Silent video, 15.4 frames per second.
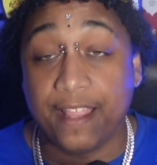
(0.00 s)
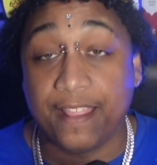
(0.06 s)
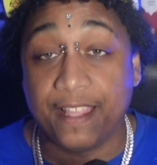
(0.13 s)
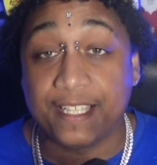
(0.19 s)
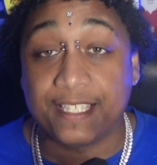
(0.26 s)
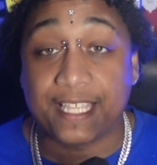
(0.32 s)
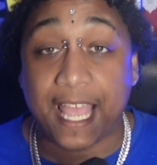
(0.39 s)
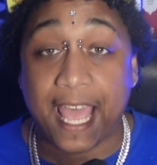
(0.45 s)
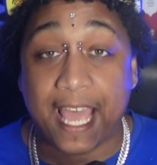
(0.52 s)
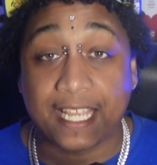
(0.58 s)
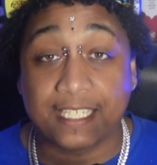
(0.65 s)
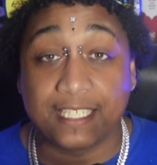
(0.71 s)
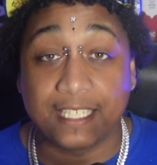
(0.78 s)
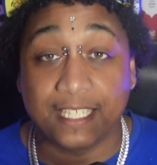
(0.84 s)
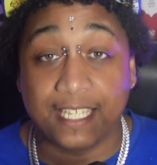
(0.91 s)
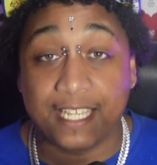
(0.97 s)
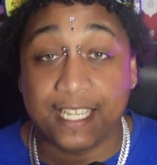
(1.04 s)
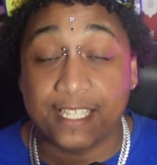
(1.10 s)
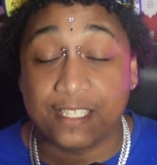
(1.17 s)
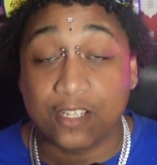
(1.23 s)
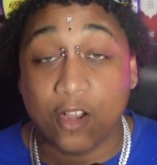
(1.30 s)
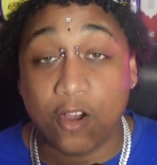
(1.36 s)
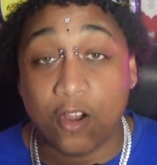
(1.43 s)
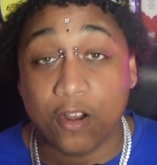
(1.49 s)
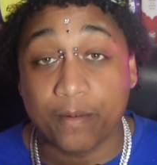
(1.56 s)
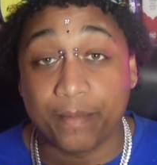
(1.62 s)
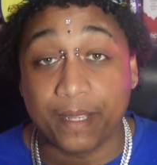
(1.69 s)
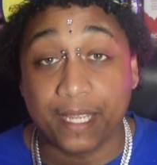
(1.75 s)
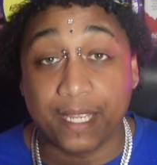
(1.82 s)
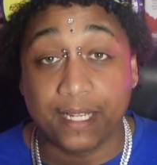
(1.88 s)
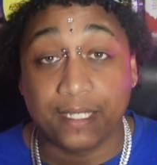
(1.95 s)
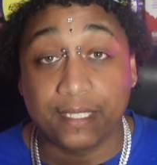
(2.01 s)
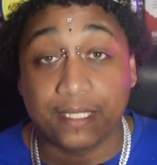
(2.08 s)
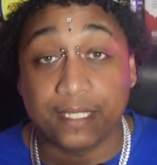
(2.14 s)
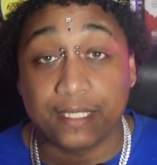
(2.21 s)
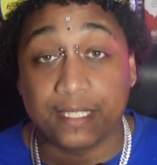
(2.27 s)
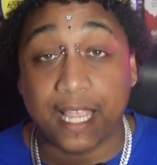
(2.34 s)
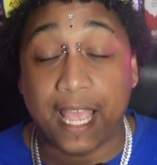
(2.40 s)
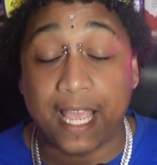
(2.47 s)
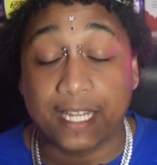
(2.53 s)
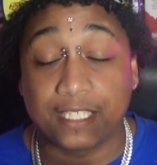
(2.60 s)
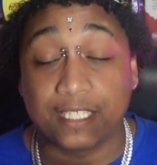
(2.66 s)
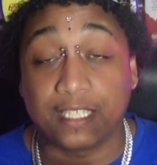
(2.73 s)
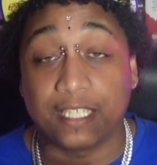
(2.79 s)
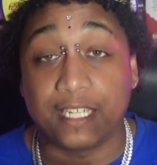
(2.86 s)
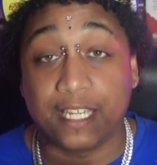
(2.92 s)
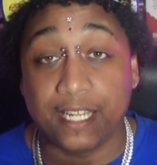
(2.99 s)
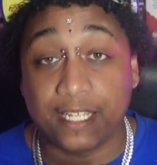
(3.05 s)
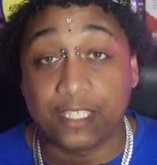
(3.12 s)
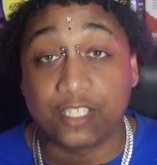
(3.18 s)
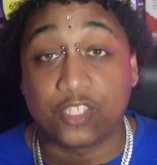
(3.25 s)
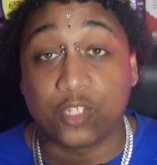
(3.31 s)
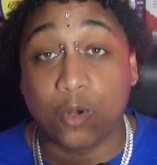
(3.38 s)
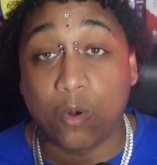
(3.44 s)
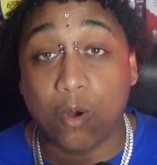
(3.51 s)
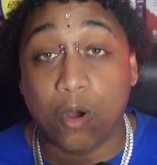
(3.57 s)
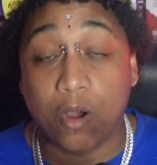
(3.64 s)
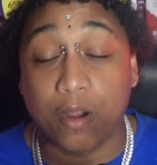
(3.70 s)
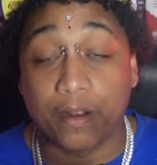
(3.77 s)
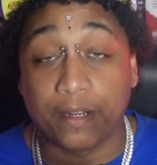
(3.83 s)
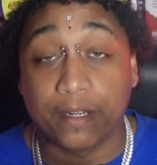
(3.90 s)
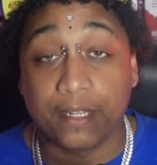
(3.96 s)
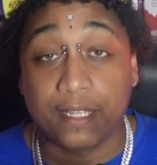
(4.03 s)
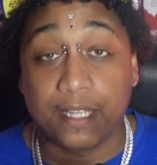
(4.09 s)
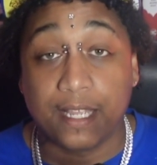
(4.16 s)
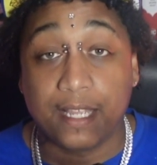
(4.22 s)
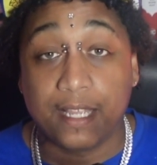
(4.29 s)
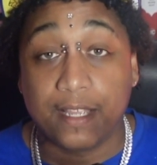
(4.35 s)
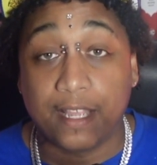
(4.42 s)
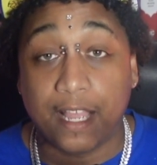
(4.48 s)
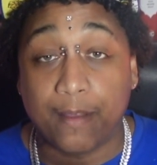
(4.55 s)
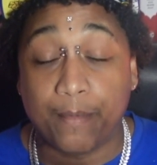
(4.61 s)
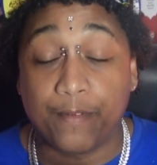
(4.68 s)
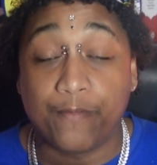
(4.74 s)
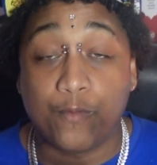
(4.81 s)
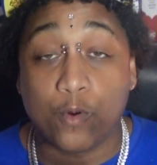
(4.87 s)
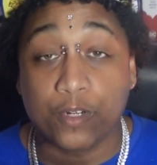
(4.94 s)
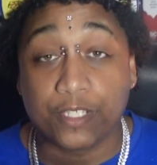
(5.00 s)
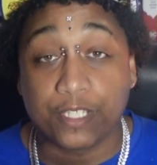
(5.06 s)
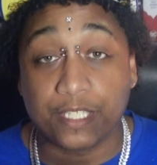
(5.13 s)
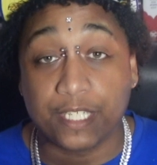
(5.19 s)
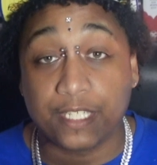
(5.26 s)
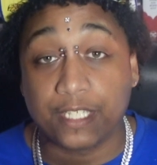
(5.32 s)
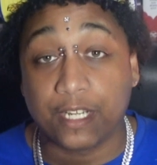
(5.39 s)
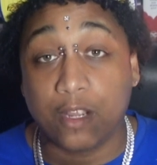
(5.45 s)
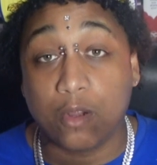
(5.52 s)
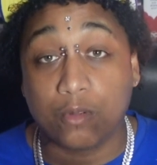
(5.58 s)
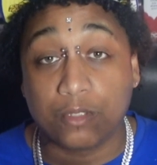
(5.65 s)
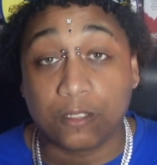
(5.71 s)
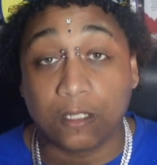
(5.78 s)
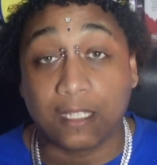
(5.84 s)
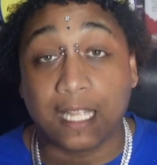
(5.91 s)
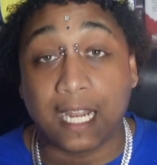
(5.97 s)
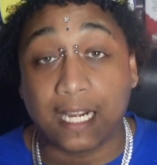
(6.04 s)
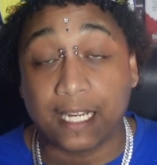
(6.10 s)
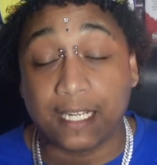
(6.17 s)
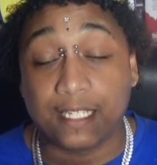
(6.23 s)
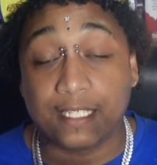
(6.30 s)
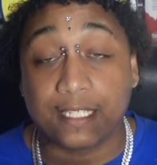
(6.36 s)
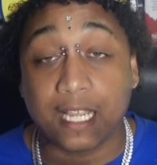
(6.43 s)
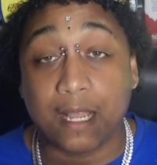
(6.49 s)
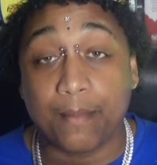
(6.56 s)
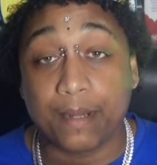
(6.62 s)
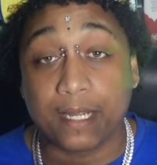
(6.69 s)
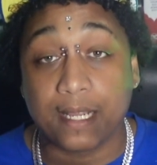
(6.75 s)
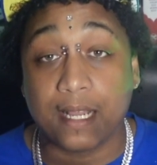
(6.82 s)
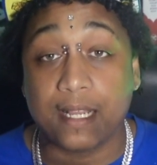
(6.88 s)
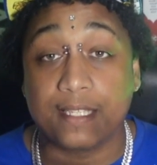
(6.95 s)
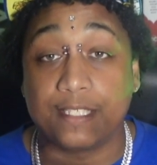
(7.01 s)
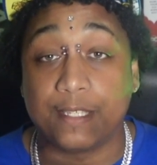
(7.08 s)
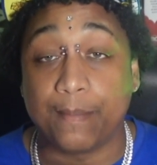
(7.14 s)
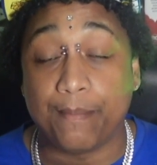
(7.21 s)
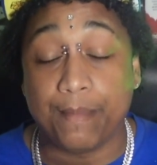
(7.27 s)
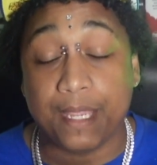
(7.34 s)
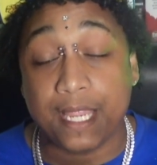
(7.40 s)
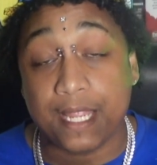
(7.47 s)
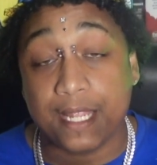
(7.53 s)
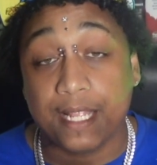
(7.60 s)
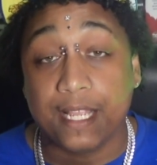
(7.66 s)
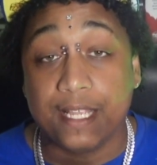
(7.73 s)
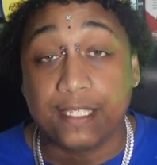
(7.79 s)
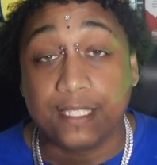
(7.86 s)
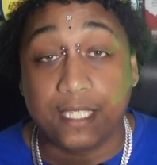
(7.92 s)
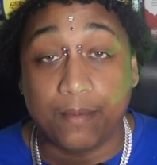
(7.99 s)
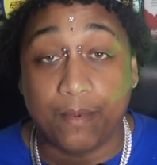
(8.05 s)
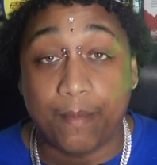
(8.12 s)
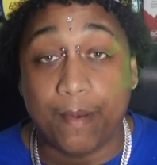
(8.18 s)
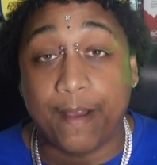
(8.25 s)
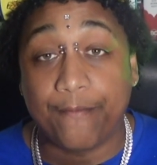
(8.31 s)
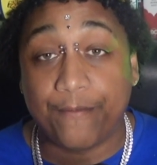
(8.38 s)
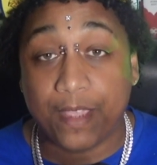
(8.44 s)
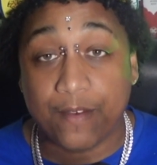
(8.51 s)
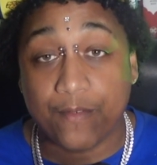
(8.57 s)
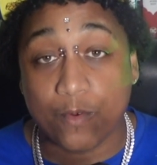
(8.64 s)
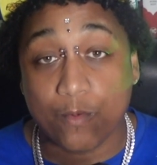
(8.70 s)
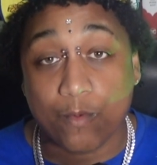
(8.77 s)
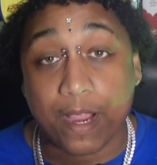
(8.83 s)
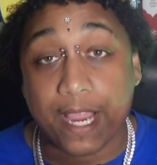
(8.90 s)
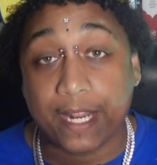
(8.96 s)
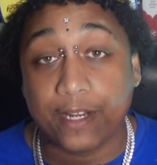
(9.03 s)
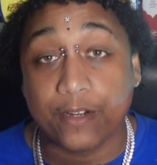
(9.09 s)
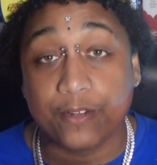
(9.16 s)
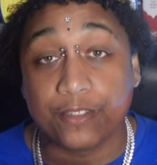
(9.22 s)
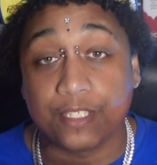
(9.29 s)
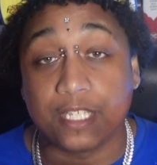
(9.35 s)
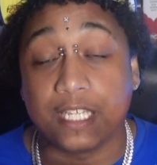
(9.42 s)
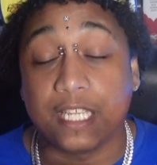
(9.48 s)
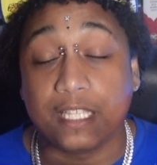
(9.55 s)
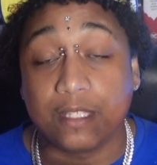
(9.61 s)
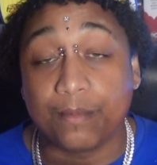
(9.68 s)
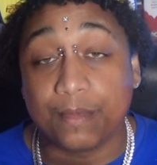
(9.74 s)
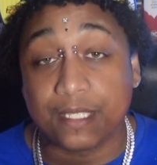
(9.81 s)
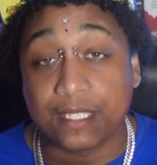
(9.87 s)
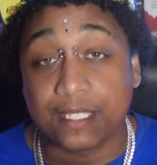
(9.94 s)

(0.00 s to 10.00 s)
This actually hits hard, man. This actually hits so hard. I've been fortunate to go to a lot of these Comic Cons and meet some of my favorite writers and get them to